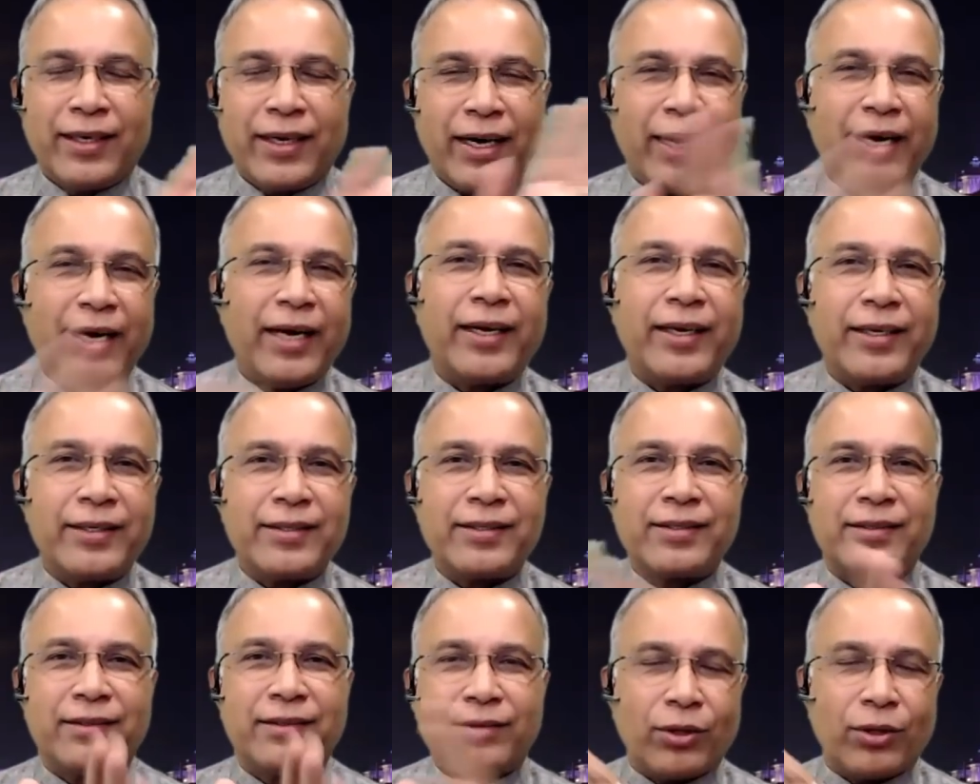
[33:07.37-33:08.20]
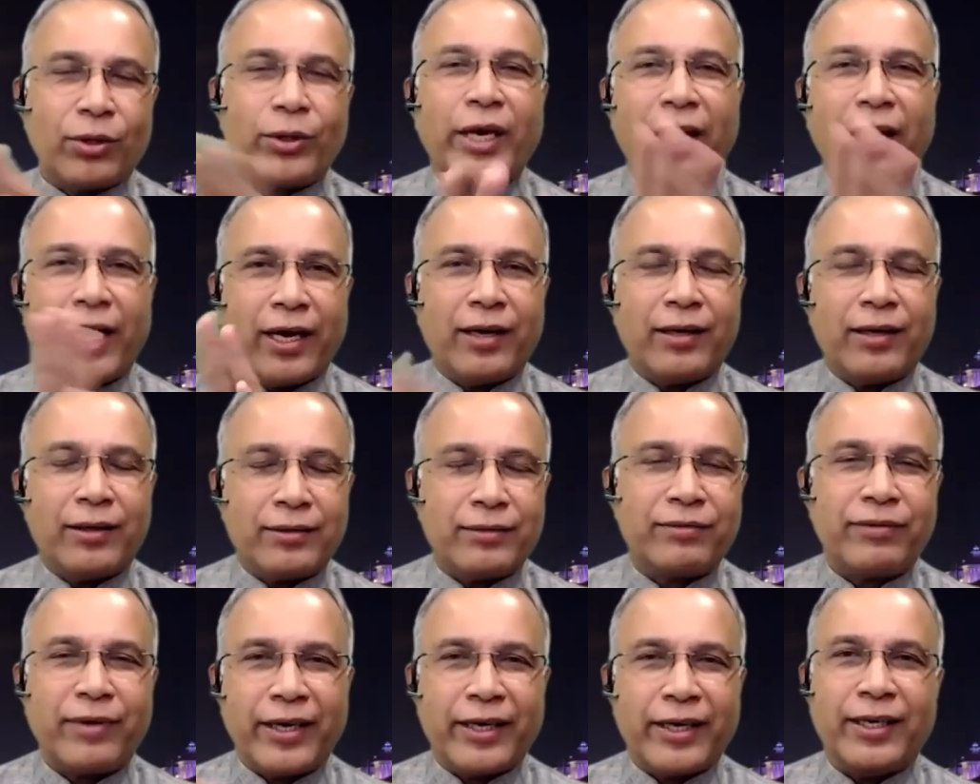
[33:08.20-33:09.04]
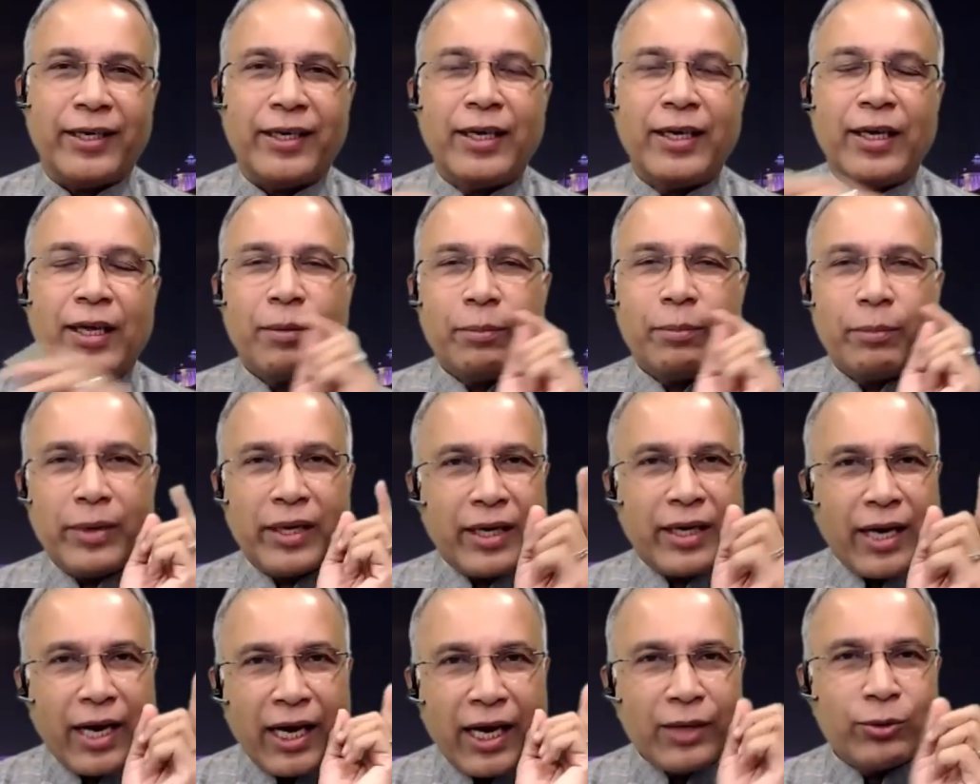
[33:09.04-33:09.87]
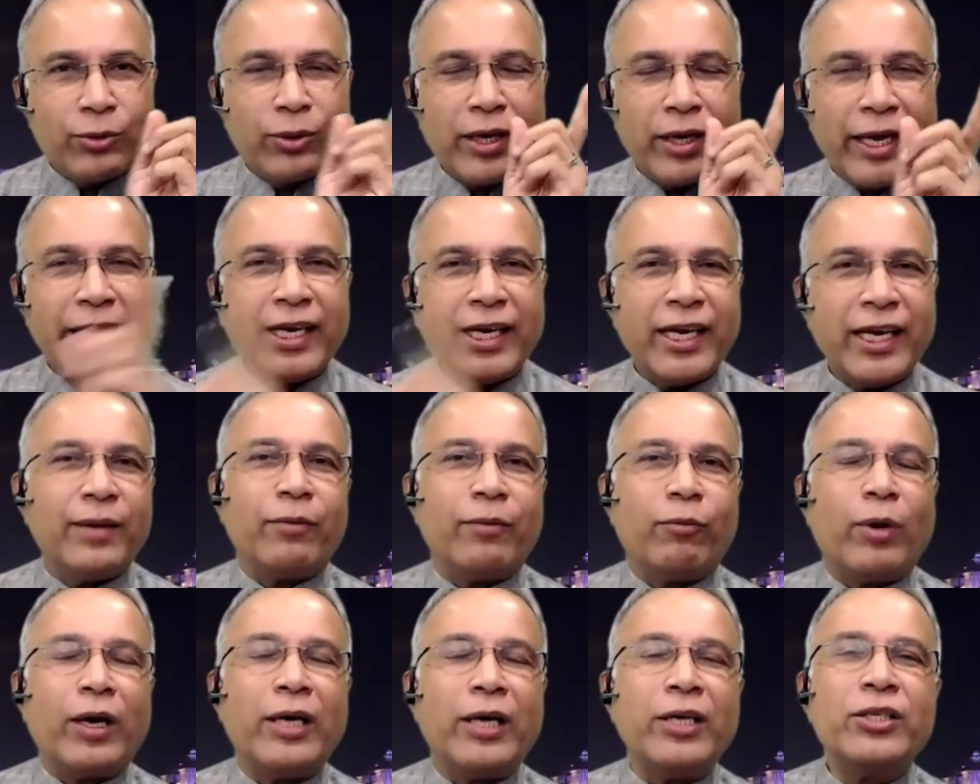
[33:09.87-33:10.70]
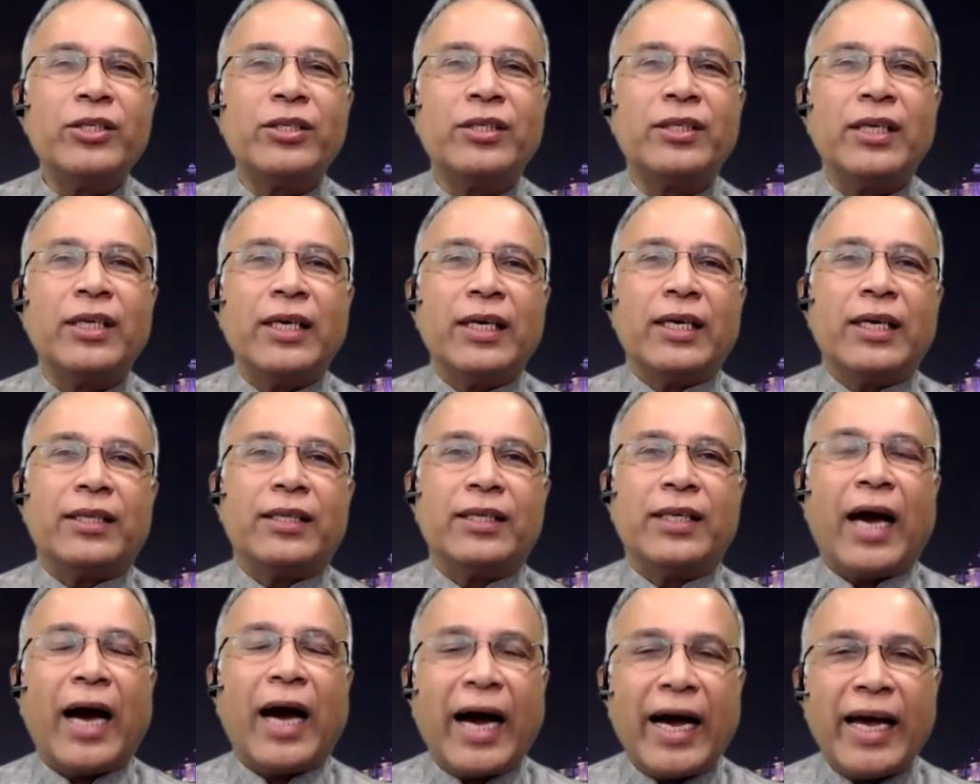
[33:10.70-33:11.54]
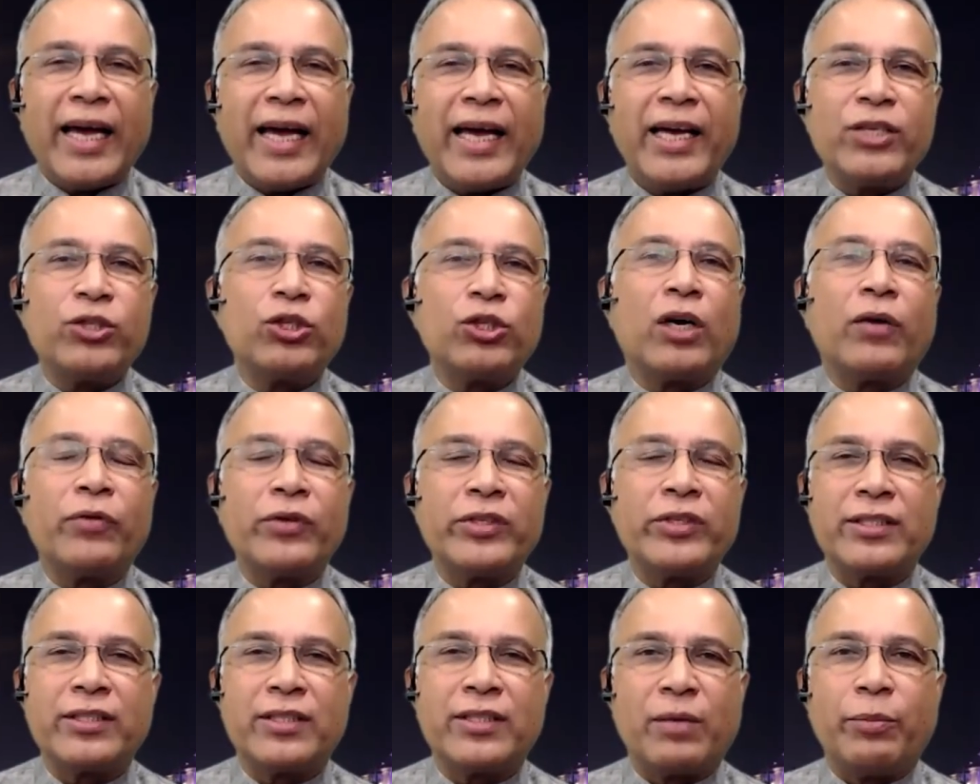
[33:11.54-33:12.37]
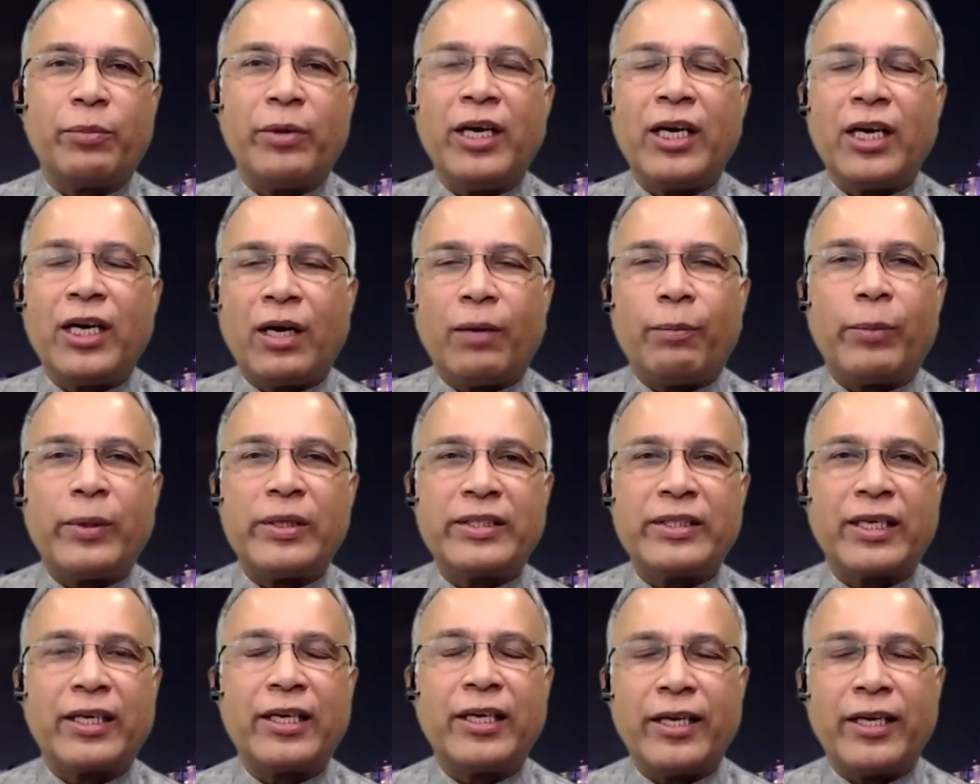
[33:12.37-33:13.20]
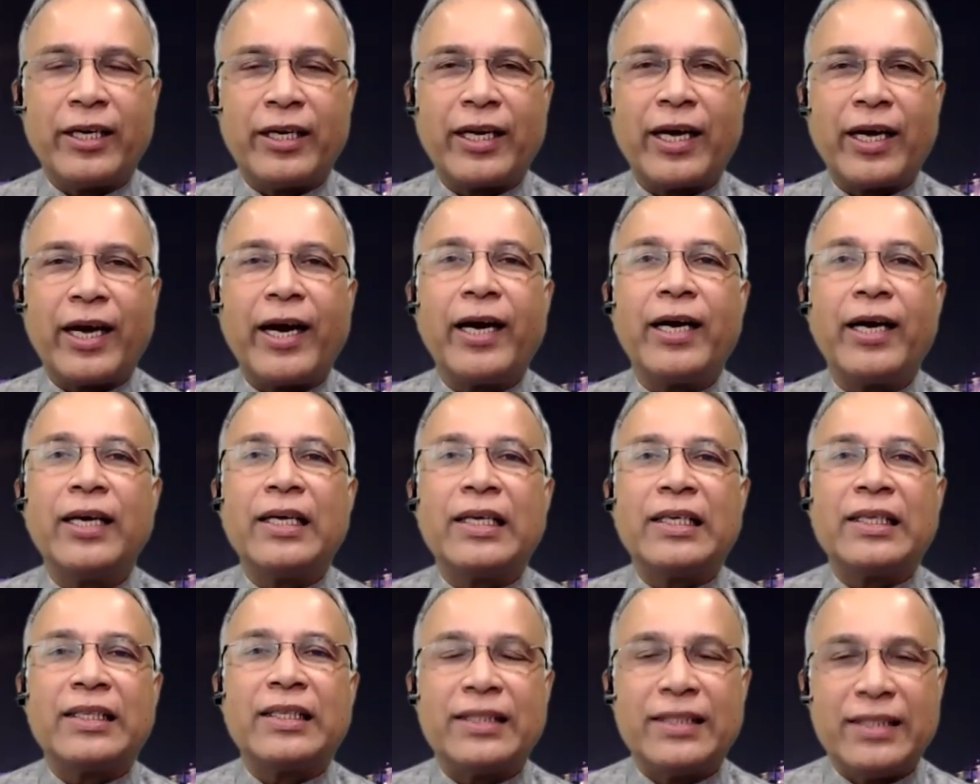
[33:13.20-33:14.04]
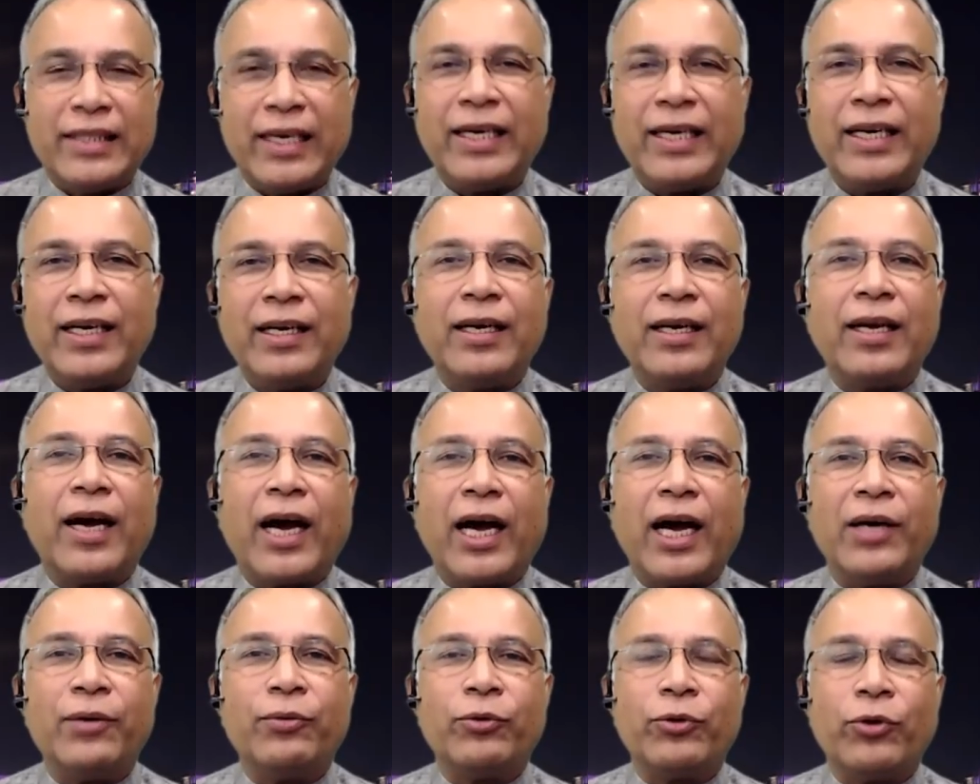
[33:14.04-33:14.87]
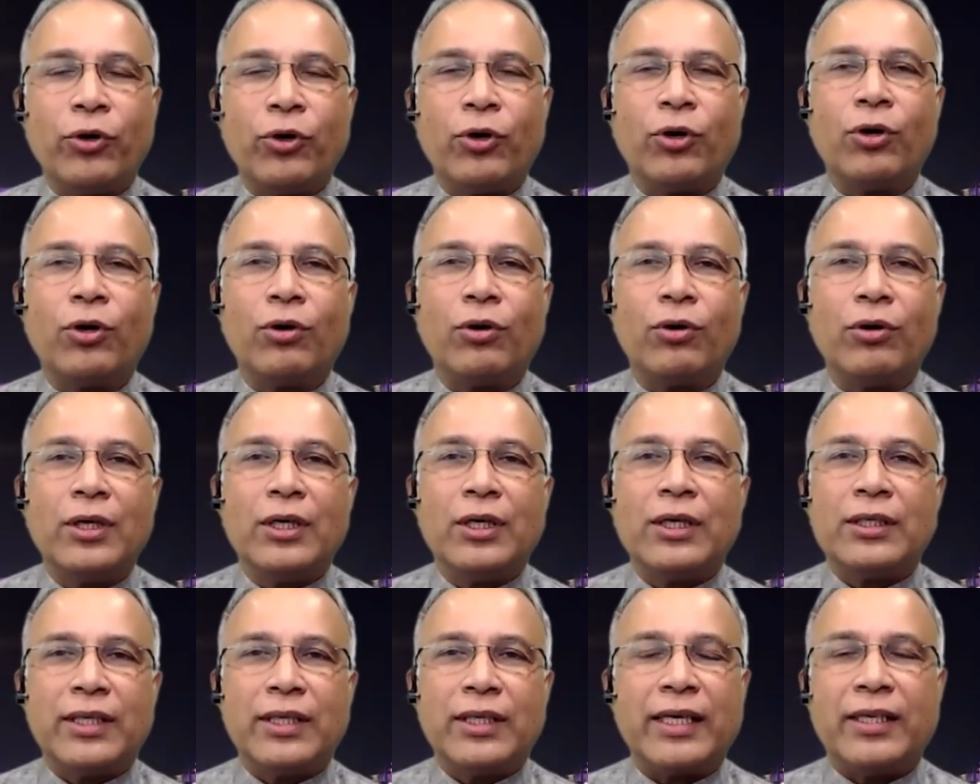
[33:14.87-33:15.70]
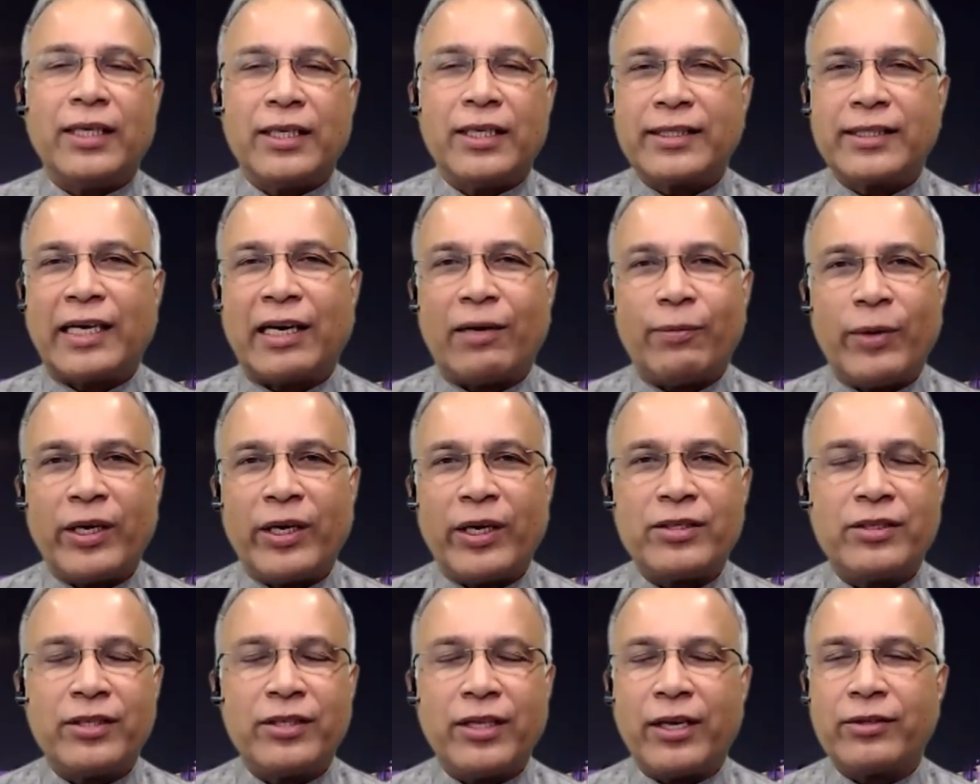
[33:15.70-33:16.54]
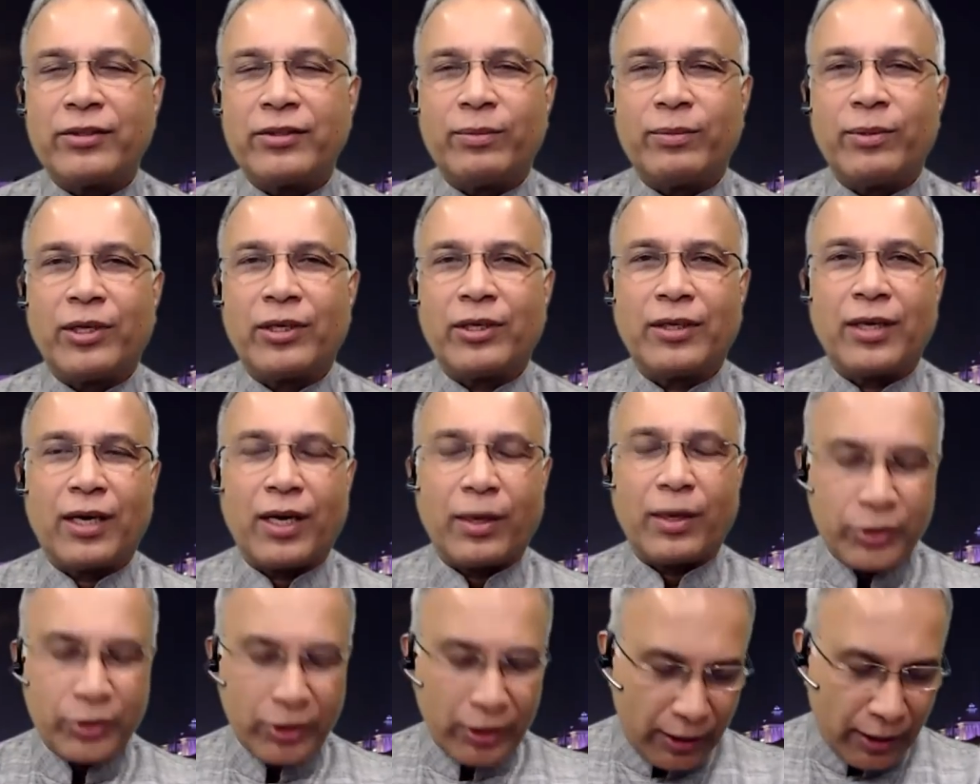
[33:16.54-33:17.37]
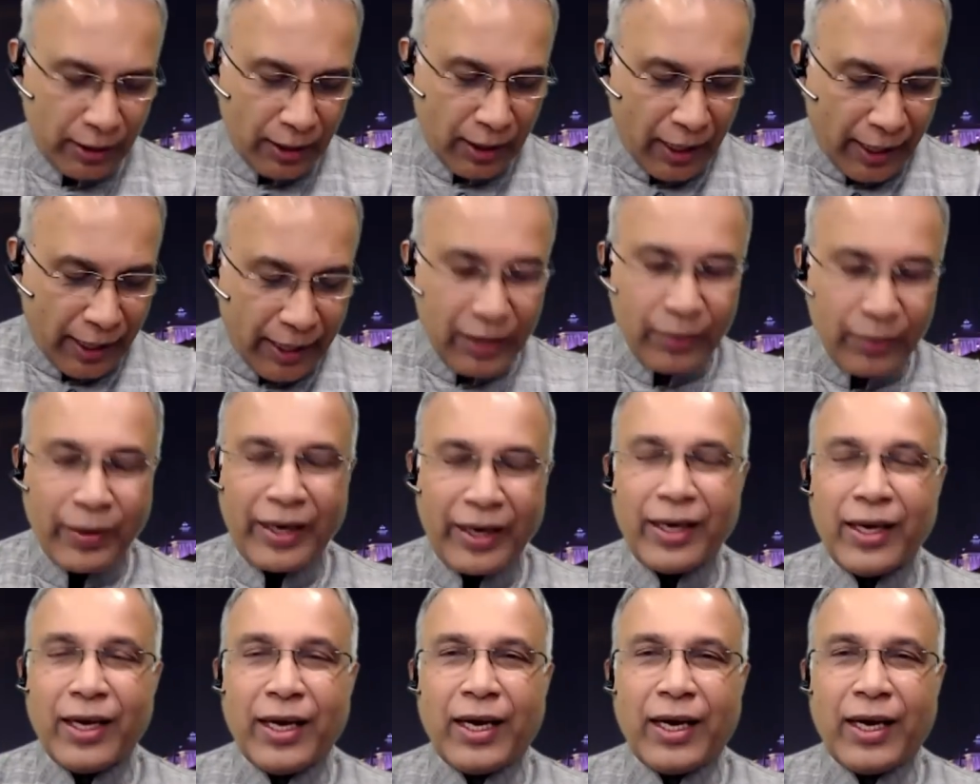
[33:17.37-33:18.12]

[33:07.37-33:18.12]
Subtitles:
IRS, okay, fine. But I would like, once the IAS officers are being compulsorily retired, then I would know that this government is serious about corruption. Anyway,